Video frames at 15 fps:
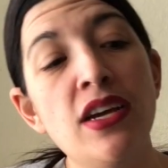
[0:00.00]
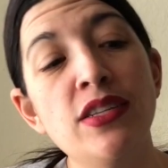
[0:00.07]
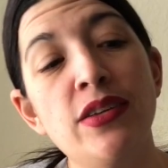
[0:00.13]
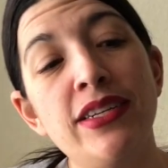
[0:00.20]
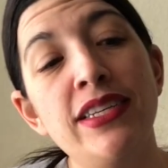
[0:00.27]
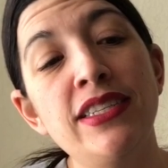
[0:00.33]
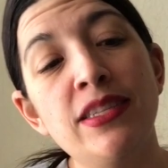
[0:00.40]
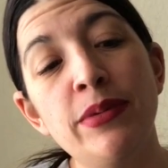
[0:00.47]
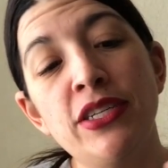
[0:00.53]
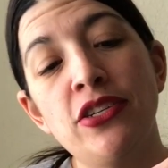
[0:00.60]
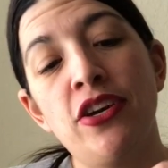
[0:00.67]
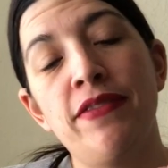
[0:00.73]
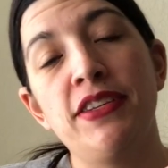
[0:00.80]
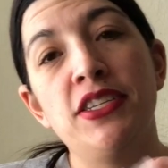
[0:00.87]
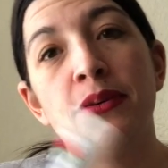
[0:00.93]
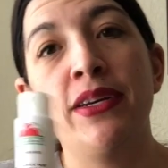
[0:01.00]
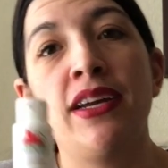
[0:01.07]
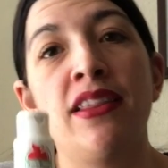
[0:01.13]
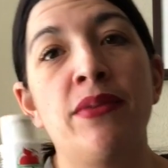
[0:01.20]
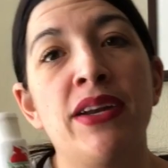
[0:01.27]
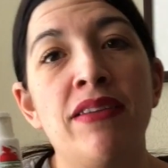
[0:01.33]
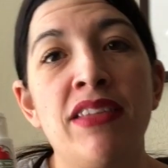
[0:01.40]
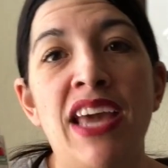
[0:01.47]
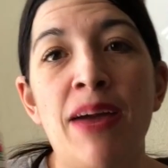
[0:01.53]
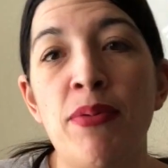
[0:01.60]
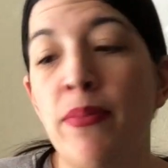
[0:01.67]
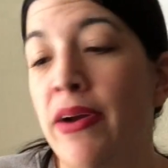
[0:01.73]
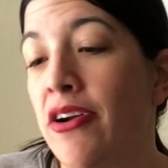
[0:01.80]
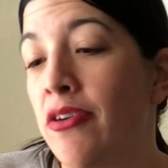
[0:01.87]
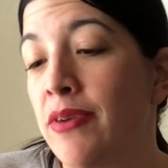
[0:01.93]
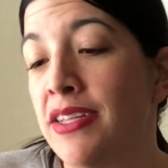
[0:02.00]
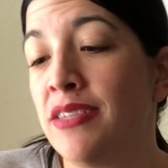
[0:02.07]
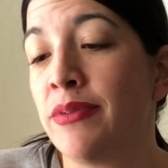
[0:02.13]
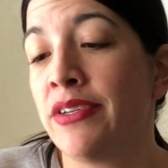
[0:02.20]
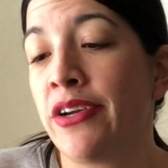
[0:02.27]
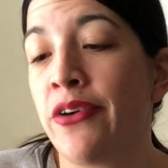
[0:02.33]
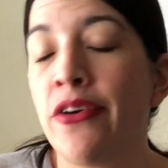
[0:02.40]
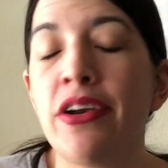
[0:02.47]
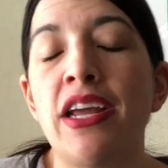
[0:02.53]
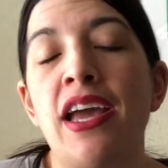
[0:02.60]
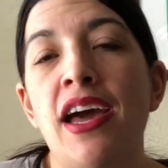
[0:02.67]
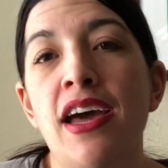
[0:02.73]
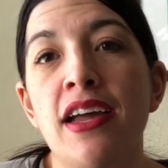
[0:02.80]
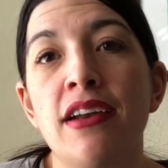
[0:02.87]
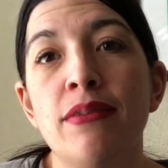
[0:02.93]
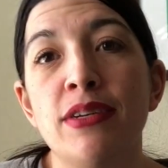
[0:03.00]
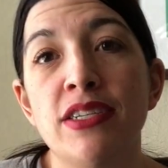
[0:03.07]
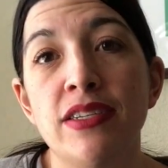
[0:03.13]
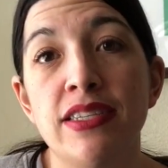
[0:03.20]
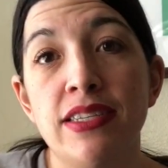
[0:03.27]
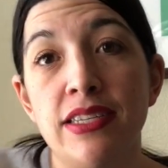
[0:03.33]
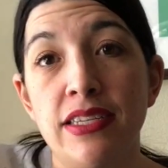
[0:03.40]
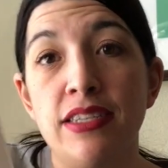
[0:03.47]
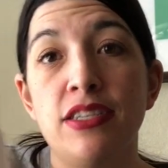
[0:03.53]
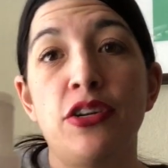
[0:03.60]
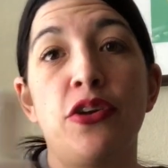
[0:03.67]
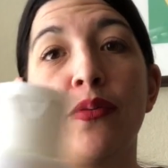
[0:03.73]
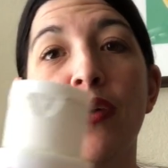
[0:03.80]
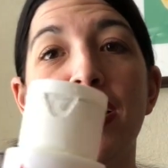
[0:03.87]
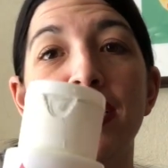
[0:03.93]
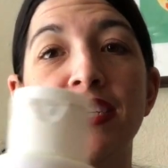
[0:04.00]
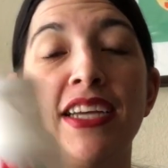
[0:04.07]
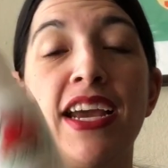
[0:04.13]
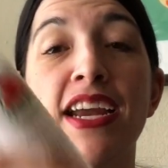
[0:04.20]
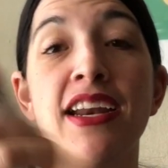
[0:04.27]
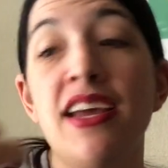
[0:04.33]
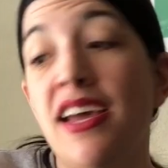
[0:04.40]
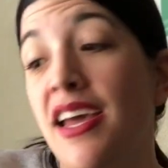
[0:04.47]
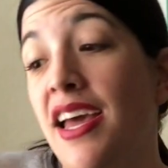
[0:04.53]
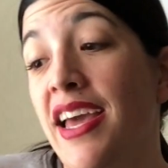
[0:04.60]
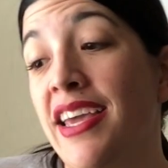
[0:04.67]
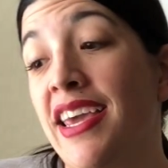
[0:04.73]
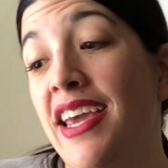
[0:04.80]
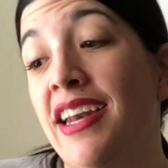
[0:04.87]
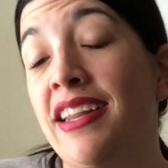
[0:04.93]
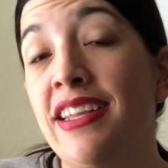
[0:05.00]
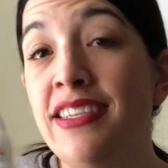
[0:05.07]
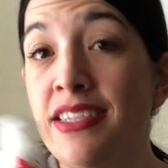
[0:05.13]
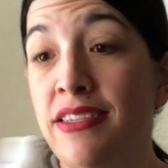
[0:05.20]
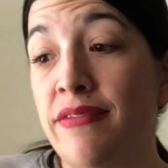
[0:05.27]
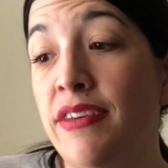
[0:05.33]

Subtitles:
So I did switch over to another one of the apple barrel ones, which I already had, which is this Snow White shade. Again, this is